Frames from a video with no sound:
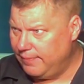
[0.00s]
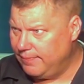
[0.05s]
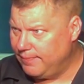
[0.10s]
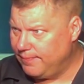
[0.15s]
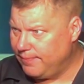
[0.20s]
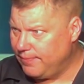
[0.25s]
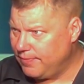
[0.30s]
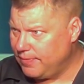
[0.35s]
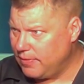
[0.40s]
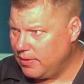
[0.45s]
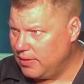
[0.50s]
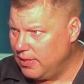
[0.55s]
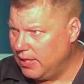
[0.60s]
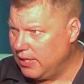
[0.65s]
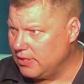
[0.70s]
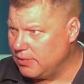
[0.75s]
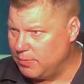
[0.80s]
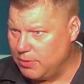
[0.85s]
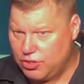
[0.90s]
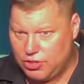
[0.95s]
I
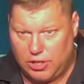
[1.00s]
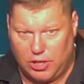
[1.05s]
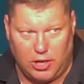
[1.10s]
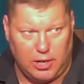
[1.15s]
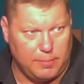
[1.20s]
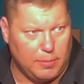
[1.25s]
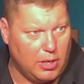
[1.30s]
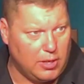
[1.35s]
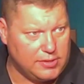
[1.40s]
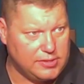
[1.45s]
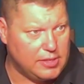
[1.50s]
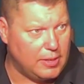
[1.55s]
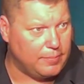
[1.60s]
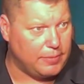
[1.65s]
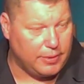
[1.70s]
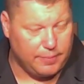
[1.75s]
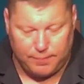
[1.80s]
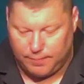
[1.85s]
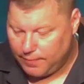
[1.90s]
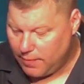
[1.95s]
think he was a missionary monk,
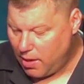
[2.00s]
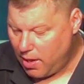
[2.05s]
something.